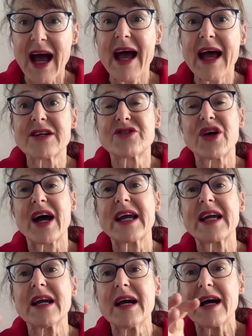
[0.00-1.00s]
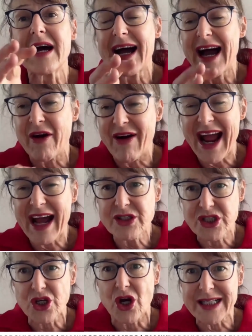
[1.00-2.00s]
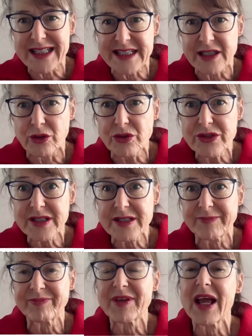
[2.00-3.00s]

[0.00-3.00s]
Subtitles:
and they are outside cells,